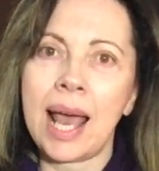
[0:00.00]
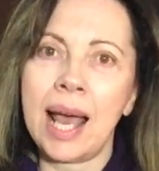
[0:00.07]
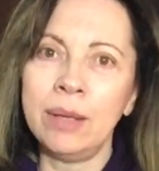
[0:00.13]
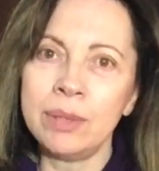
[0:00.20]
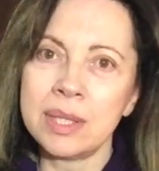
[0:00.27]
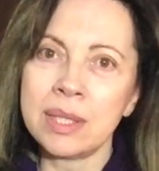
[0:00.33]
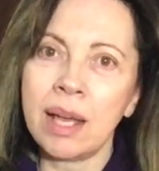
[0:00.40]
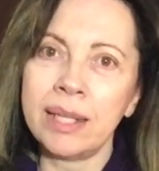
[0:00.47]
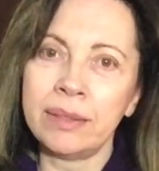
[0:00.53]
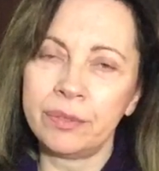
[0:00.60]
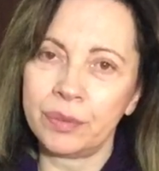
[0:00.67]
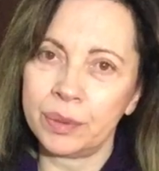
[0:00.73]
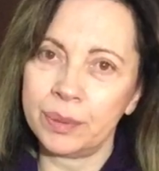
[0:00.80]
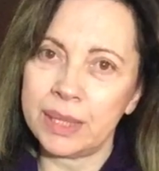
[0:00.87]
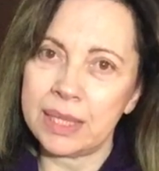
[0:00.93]
outside
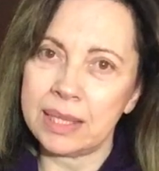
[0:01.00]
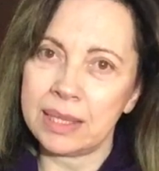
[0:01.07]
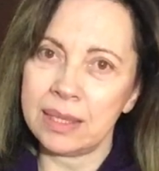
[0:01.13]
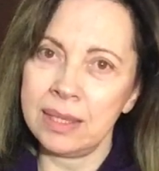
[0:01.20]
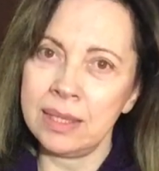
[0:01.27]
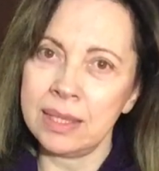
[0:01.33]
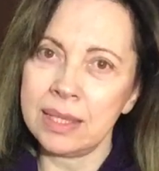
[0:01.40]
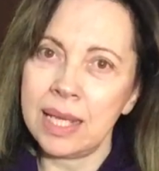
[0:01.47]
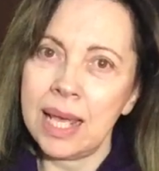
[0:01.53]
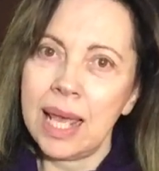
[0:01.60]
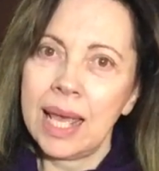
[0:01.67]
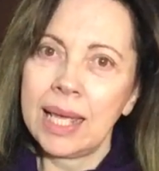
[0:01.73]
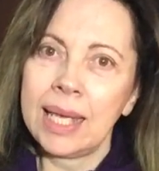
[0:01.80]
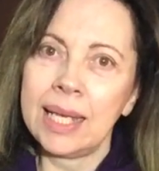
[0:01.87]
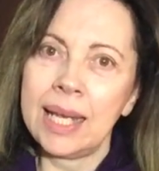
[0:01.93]
influences
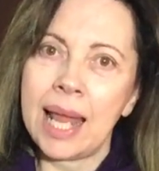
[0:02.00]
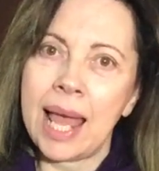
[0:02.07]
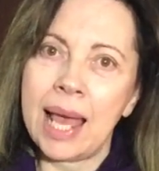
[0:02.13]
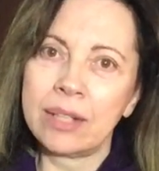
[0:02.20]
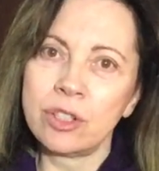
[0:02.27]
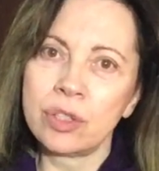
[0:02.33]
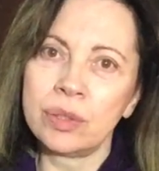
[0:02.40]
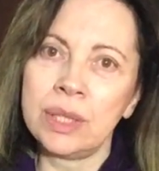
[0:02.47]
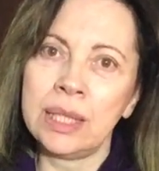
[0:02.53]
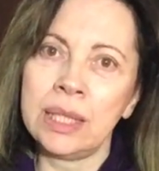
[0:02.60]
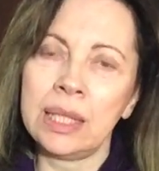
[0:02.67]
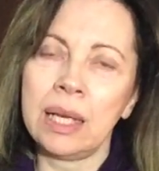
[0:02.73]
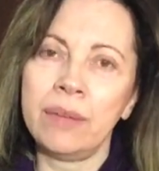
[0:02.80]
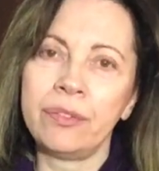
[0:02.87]
can actually